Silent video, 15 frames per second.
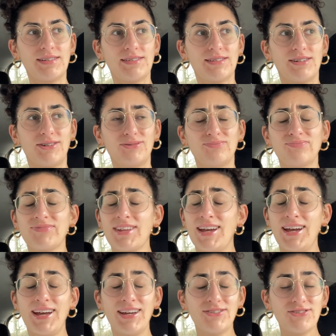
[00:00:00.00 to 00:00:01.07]
So
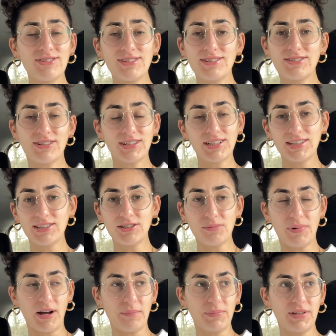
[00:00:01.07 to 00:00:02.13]
just a dirty little
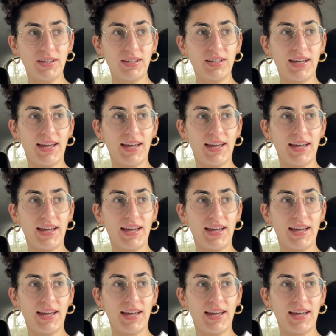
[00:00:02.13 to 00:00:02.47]
puppy.